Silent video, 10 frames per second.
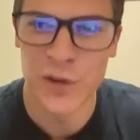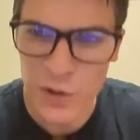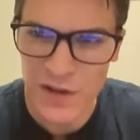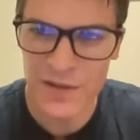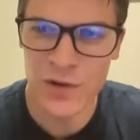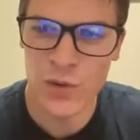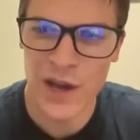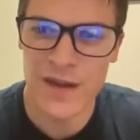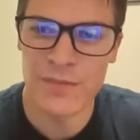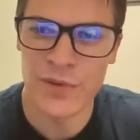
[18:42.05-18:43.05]
Couldn't
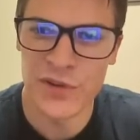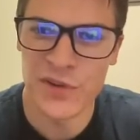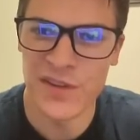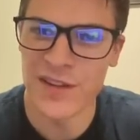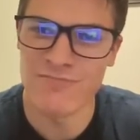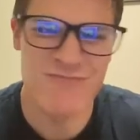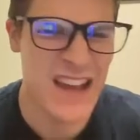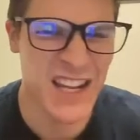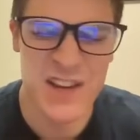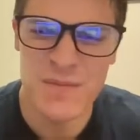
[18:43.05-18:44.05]
quite produce, I
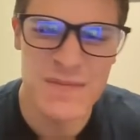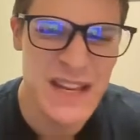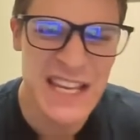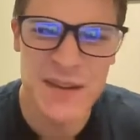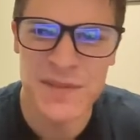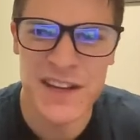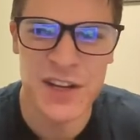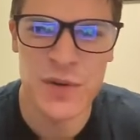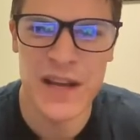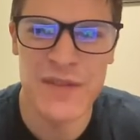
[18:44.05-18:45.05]
don't know, medium
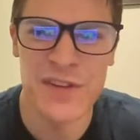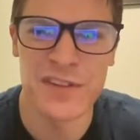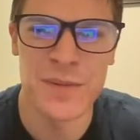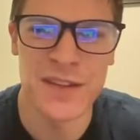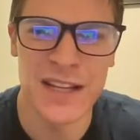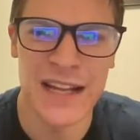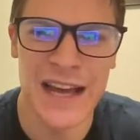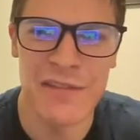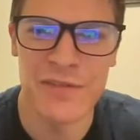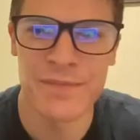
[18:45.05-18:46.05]
tank or what have you, so I'm still
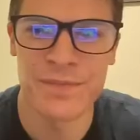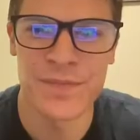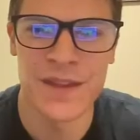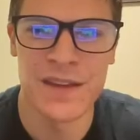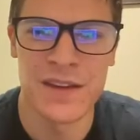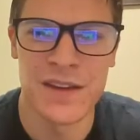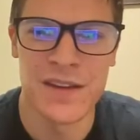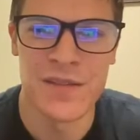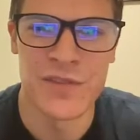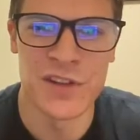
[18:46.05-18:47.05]
alive.
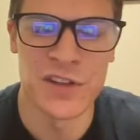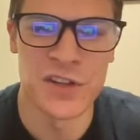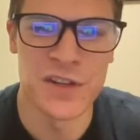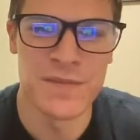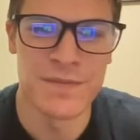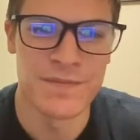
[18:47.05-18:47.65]
Feeling good.